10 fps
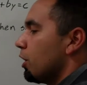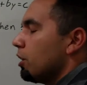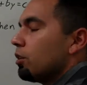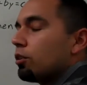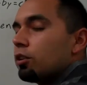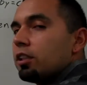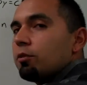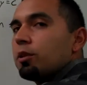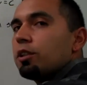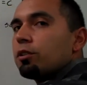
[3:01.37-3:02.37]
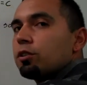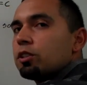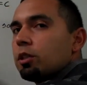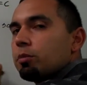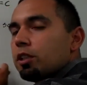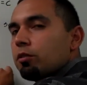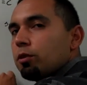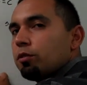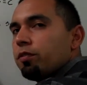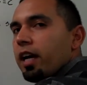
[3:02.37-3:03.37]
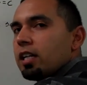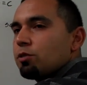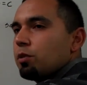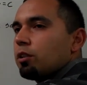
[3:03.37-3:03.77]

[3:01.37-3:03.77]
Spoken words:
going to learn that we learn something real fast.